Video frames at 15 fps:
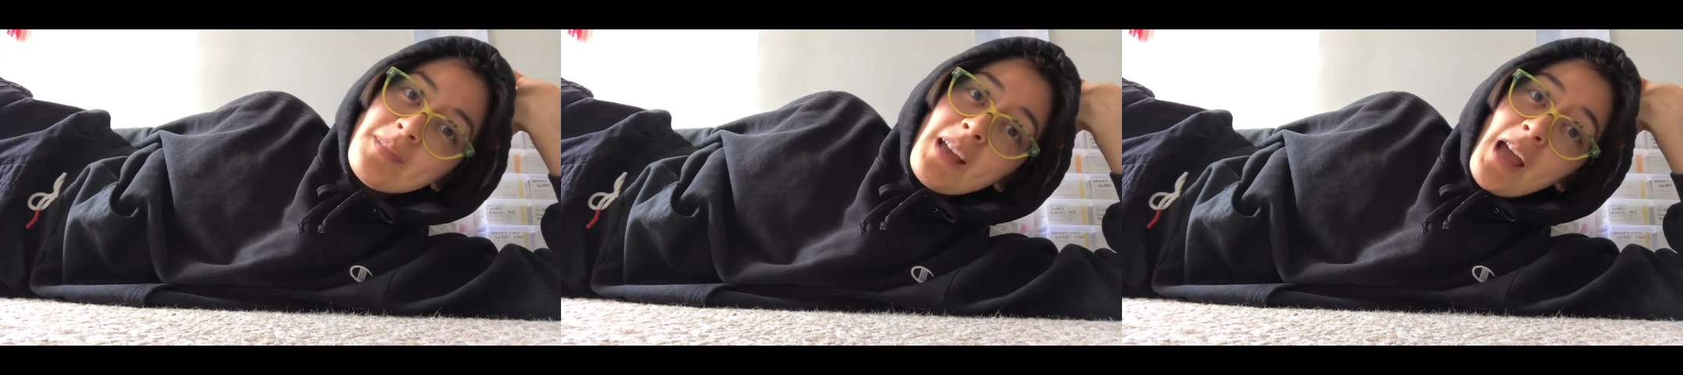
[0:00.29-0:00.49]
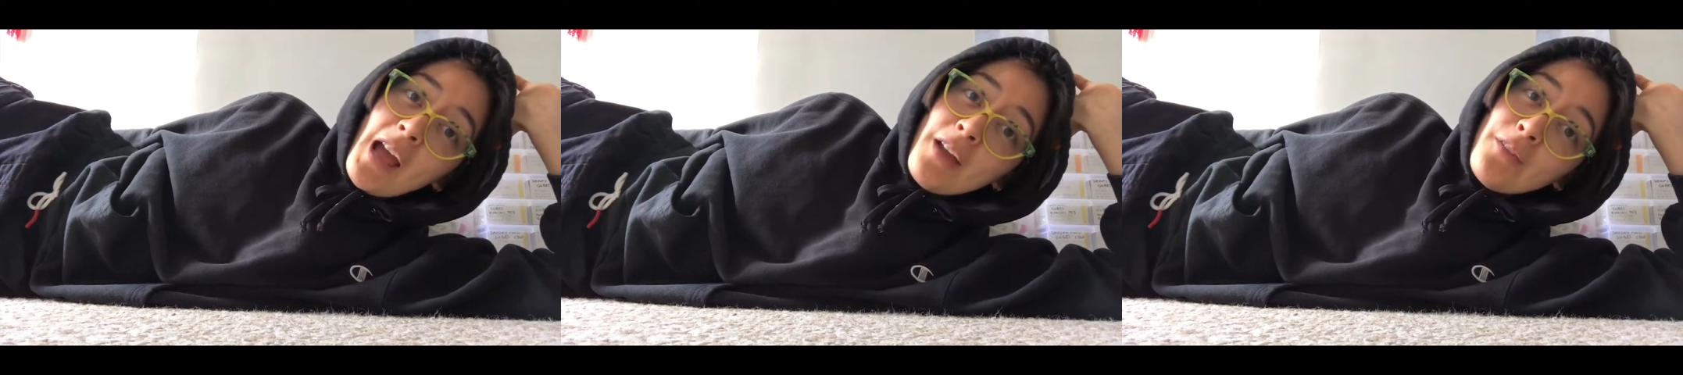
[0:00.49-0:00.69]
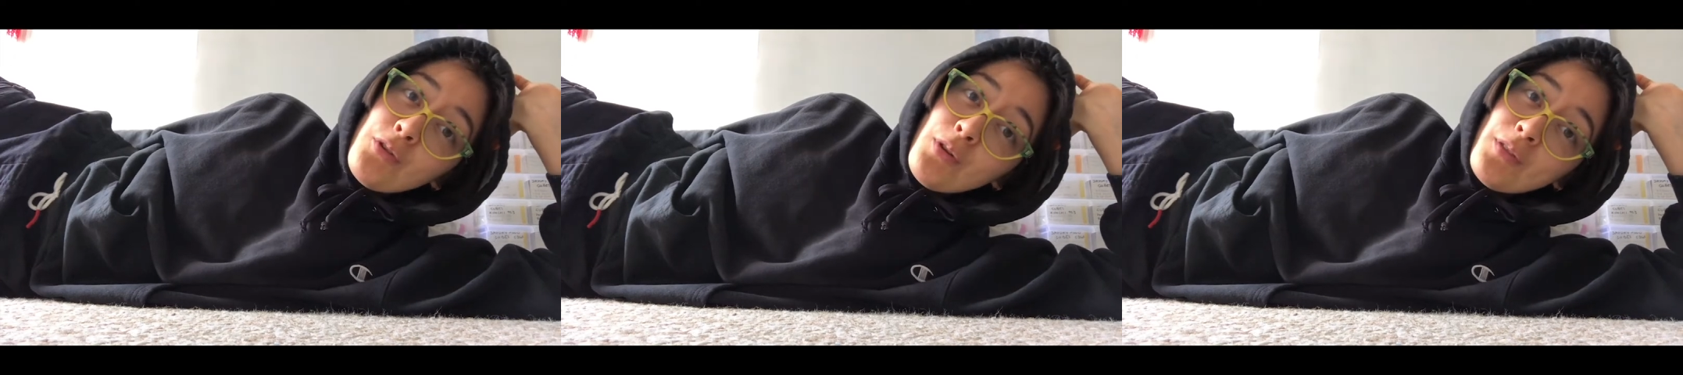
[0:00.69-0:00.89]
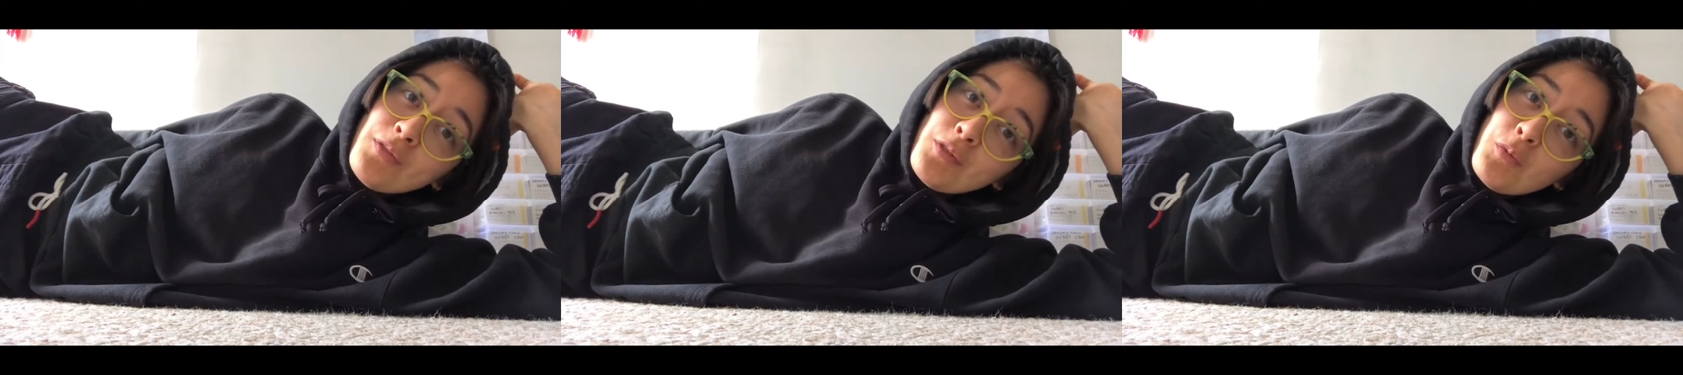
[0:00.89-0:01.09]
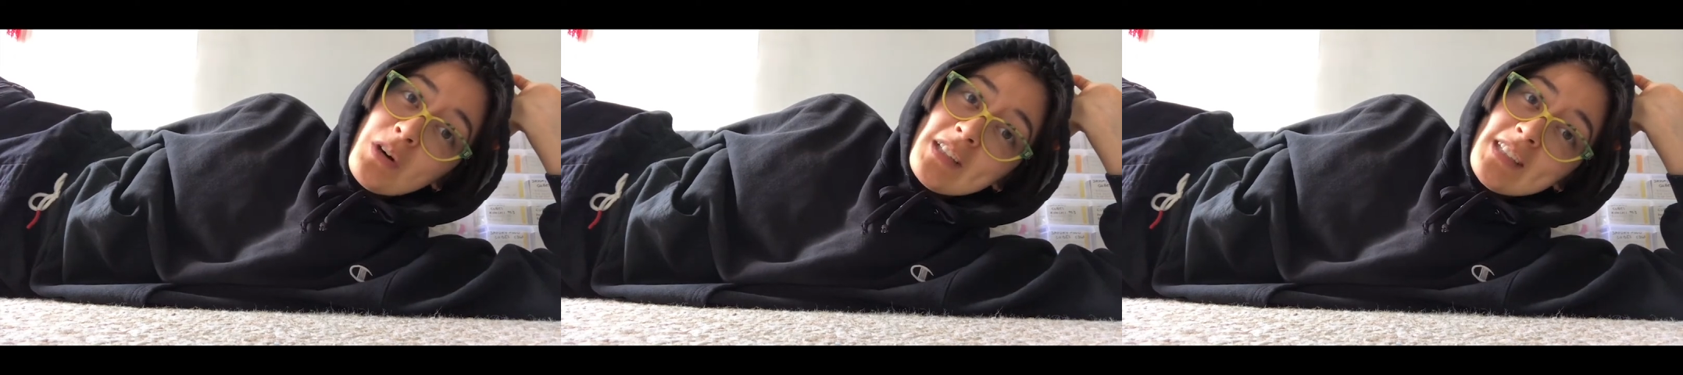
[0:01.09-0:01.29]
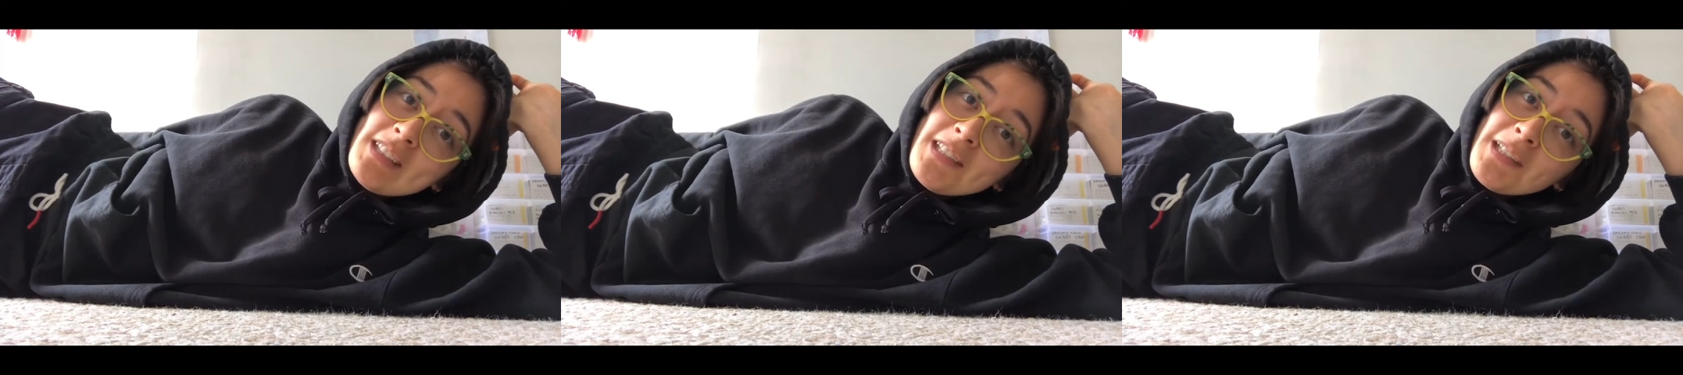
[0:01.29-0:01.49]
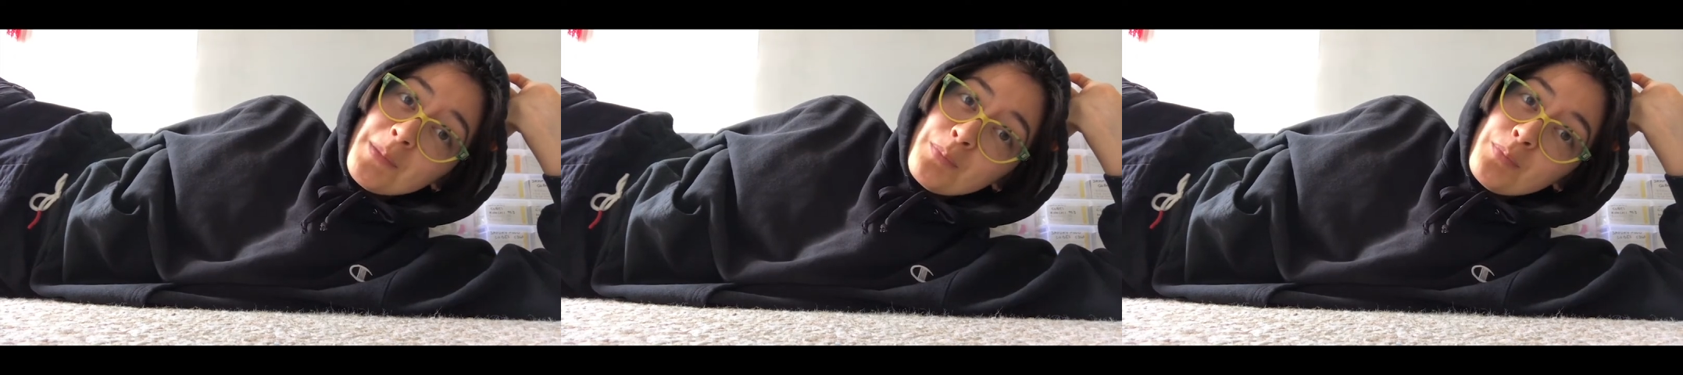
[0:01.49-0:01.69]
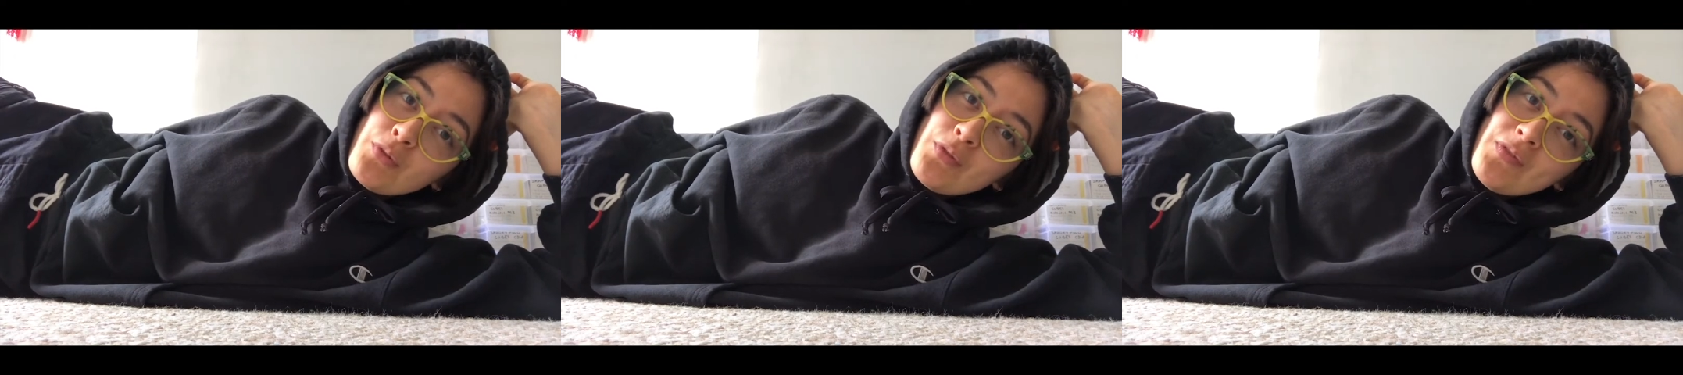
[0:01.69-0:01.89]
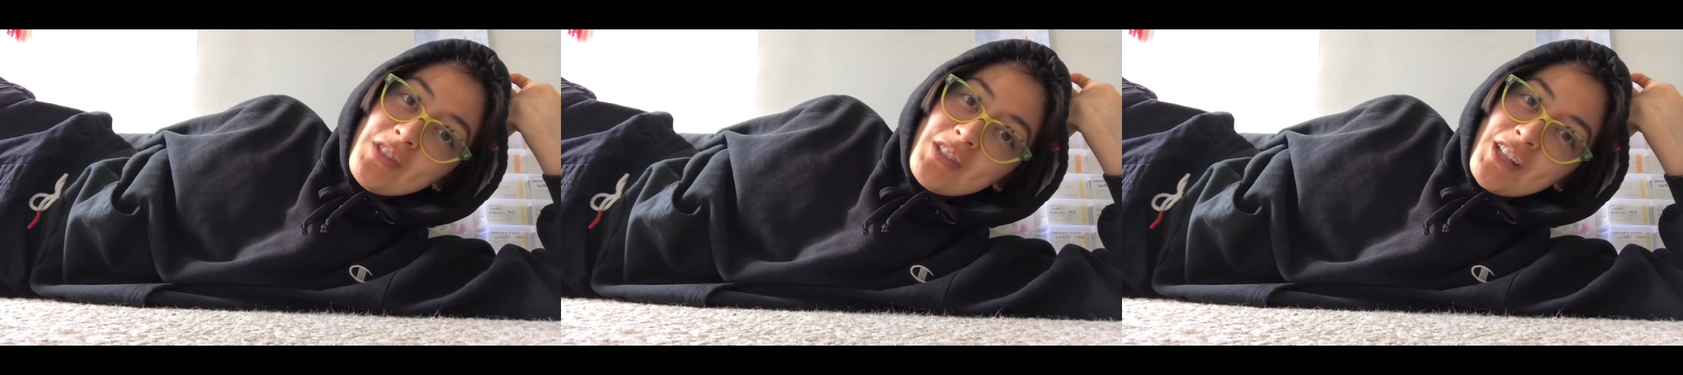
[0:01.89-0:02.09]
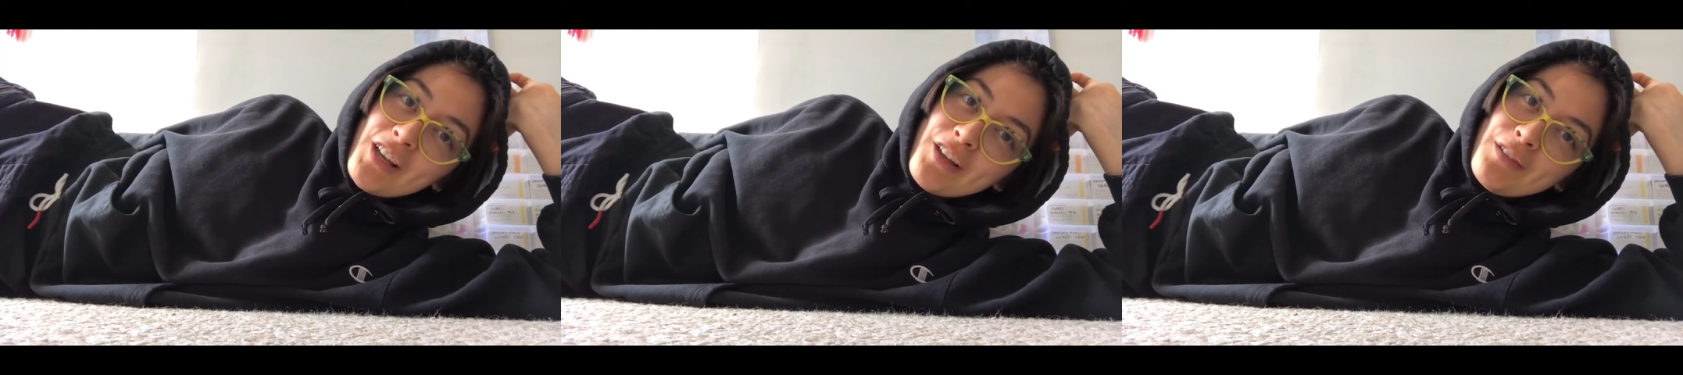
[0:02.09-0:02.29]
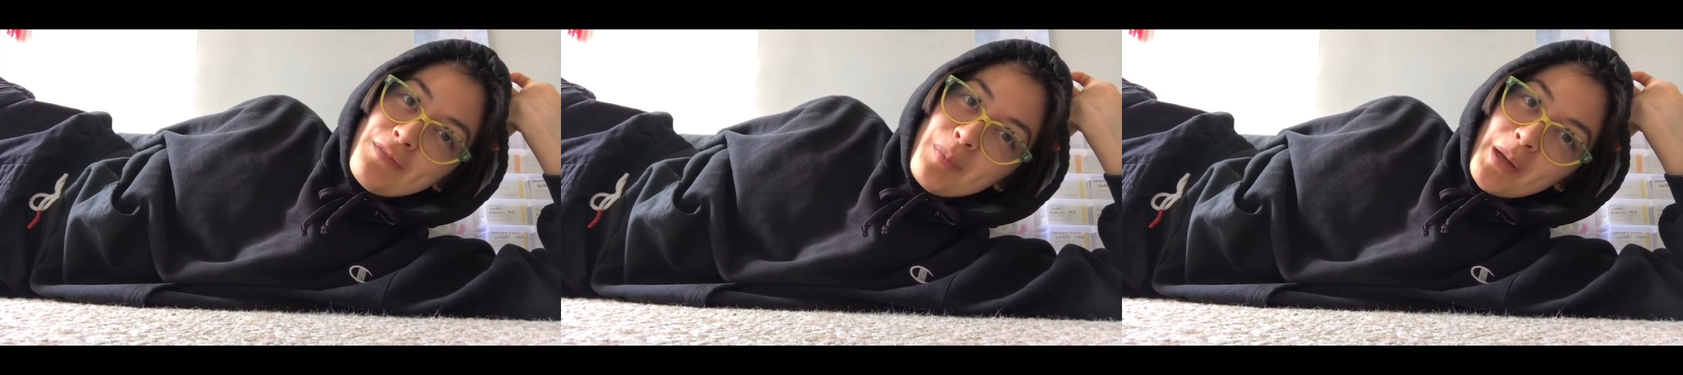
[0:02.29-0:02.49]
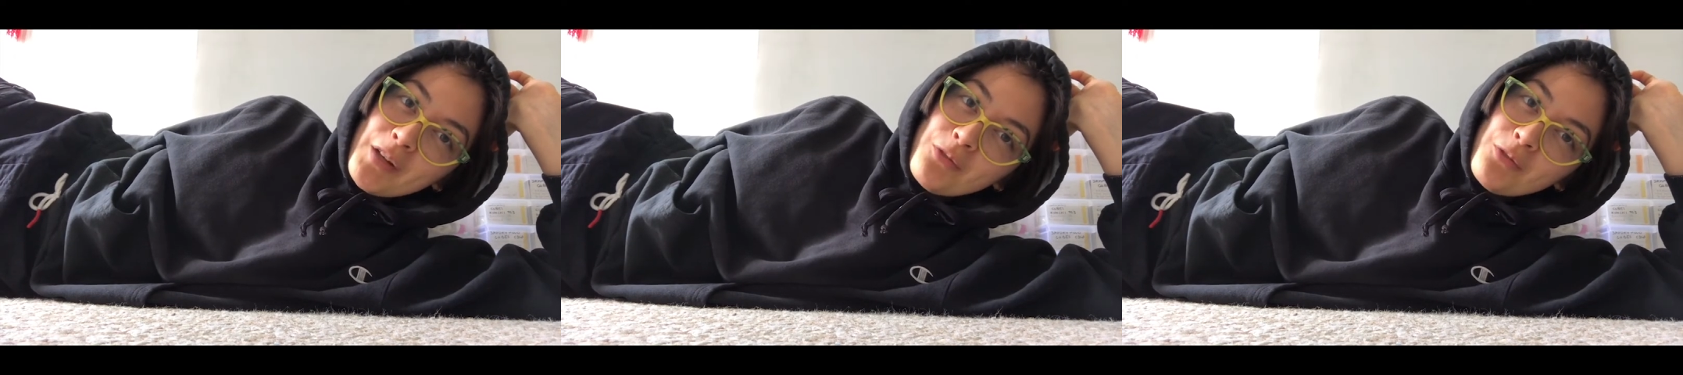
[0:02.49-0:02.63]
Have you ever wanted to improve your life by